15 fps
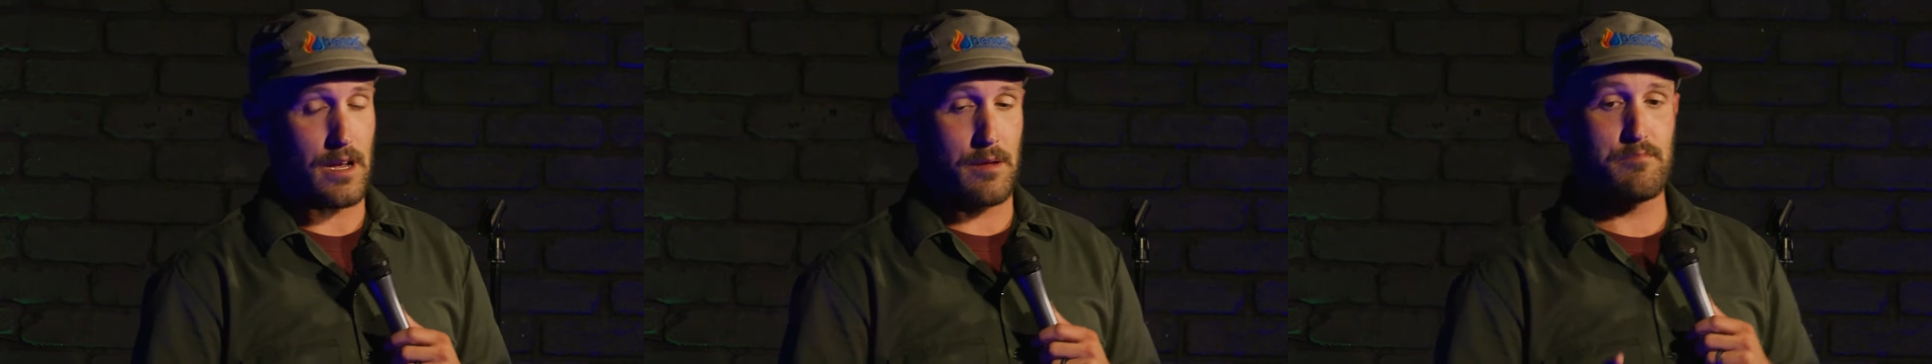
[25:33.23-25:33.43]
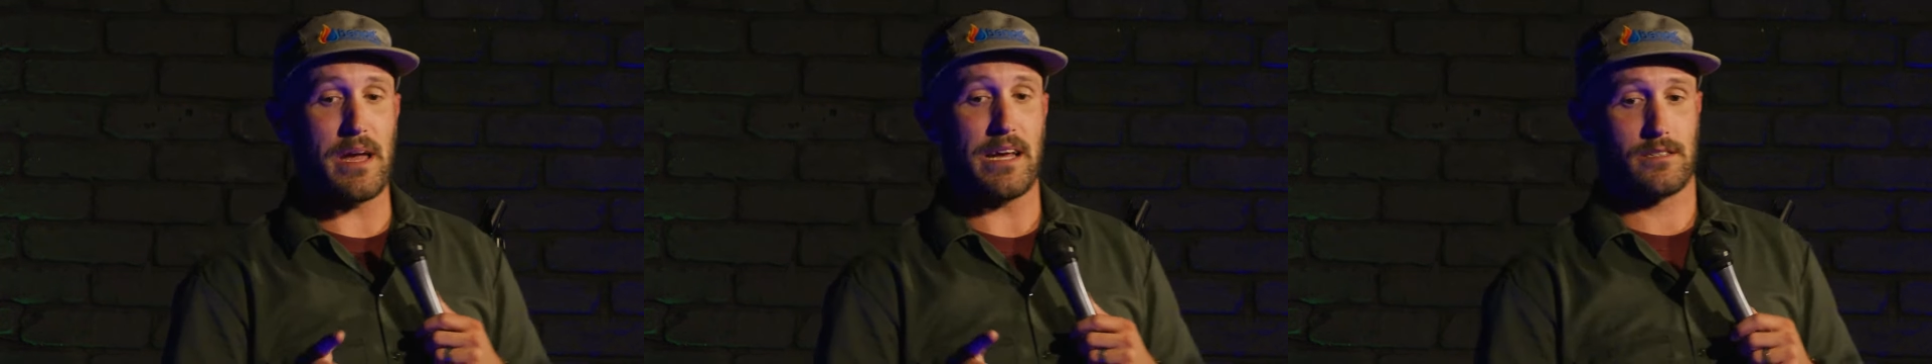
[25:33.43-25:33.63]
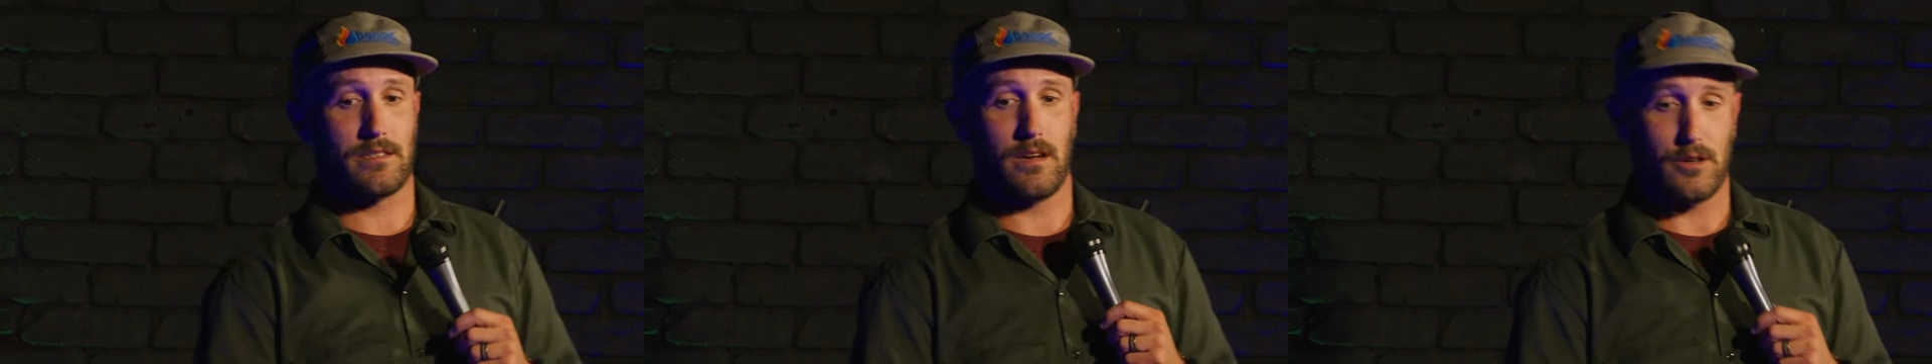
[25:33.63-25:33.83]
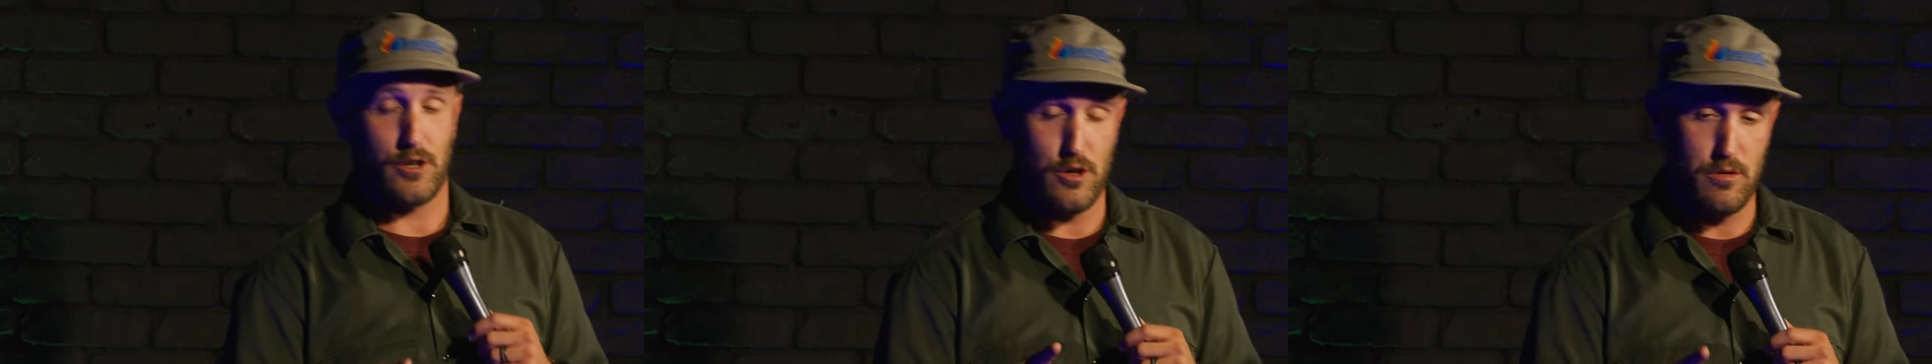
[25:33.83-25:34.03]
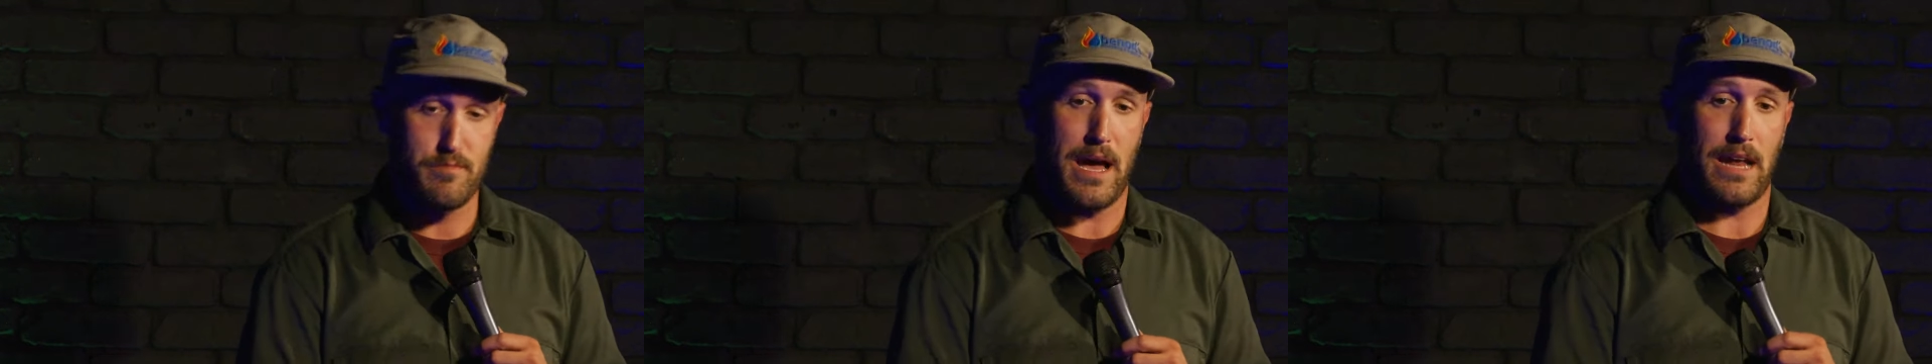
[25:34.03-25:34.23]
and based on
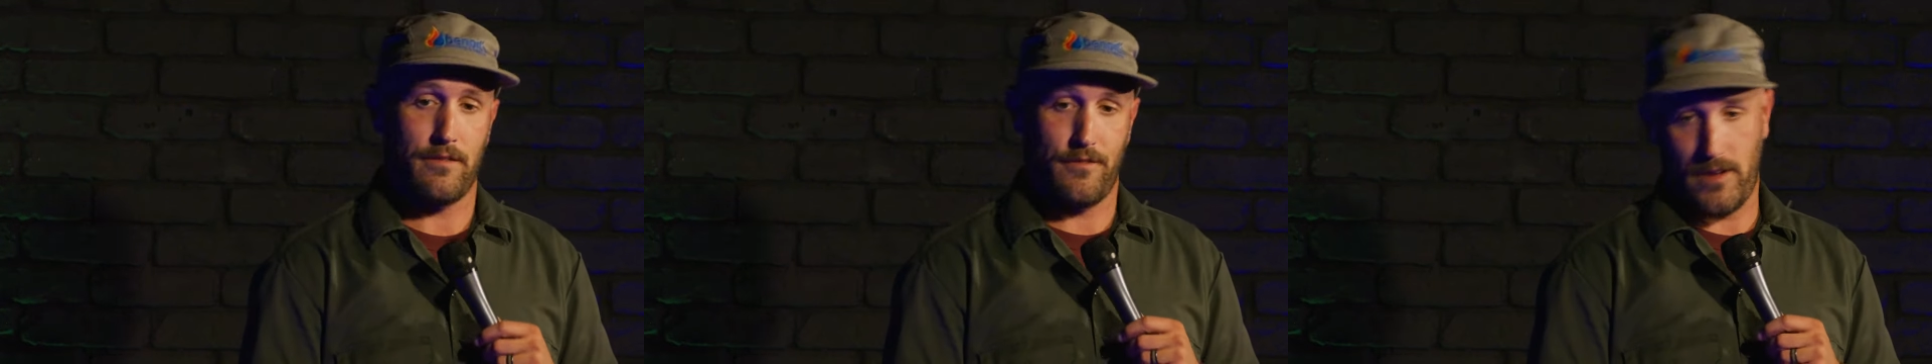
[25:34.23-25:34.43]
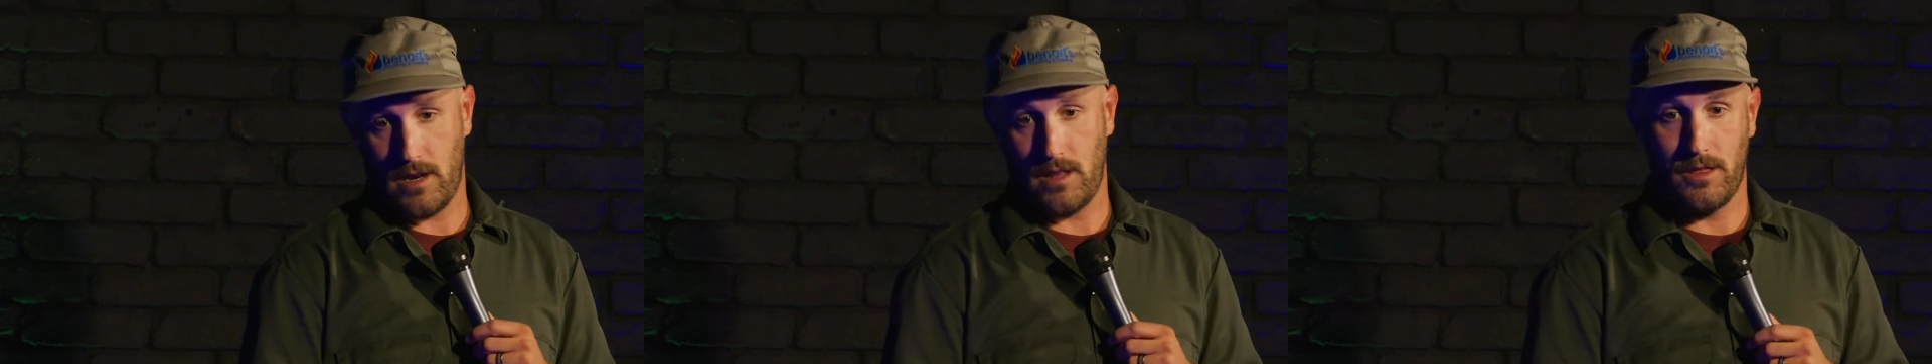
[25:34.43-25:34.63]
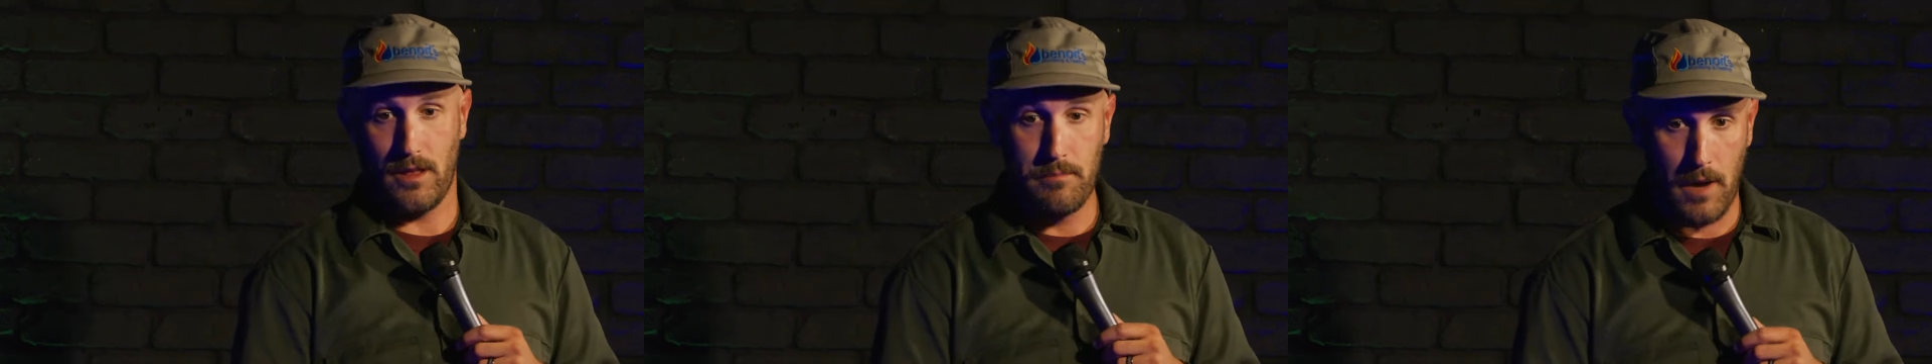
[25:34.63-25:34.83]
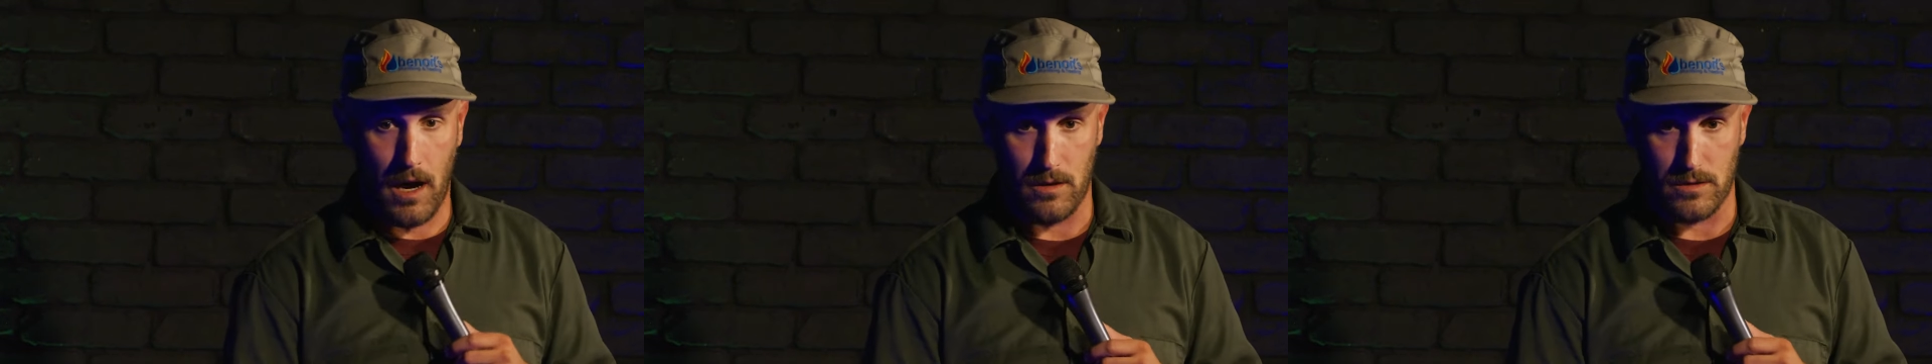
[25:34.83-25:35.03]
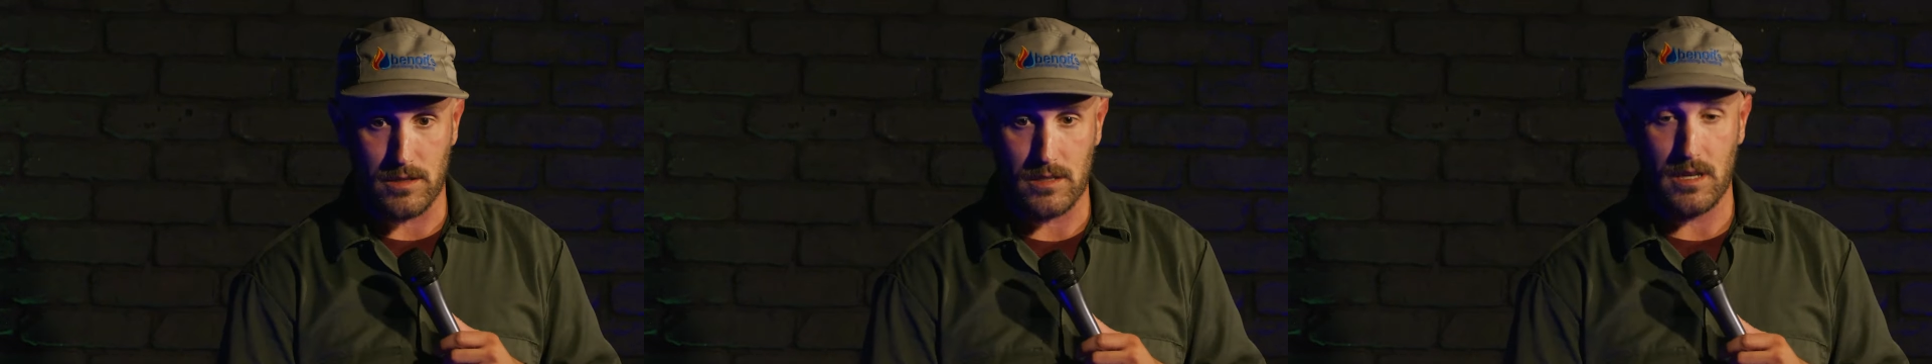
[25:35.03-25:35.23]
who benefited the
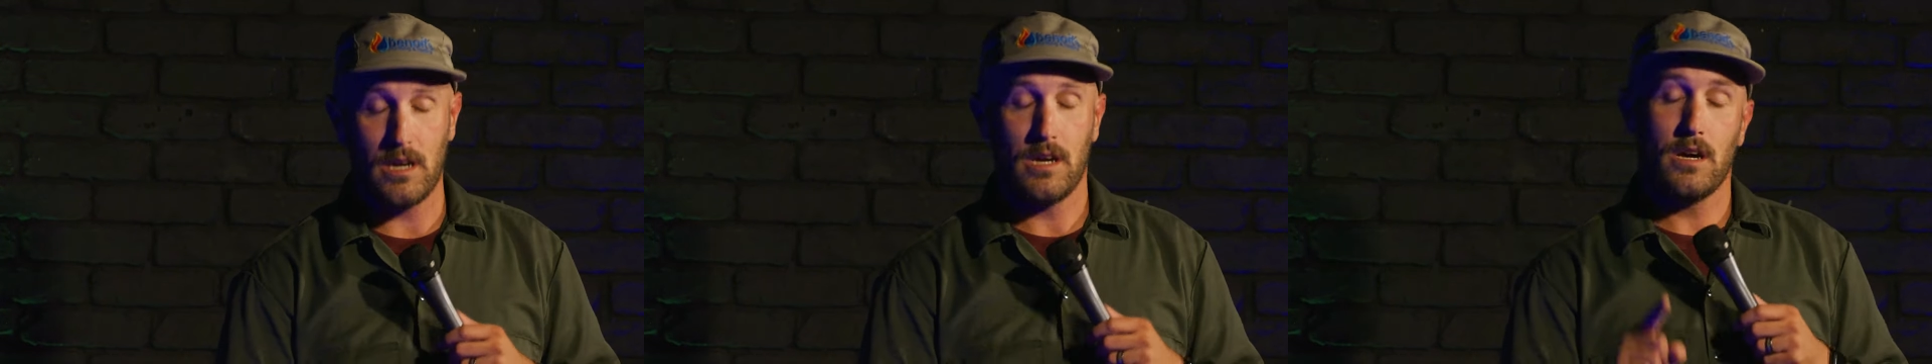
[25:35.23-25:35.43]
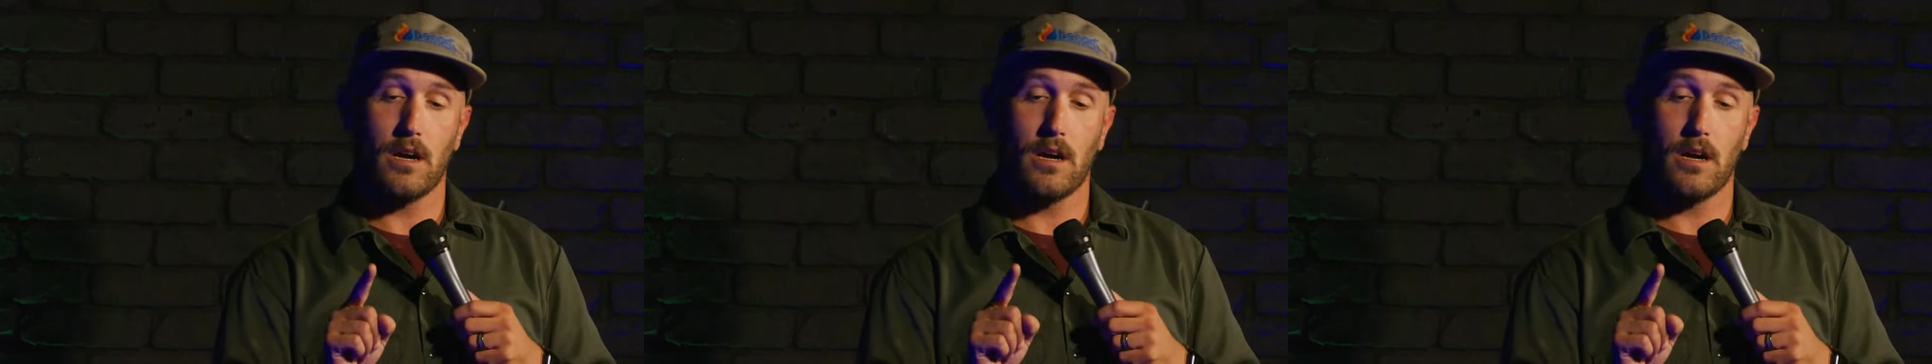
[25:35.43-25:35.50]
most,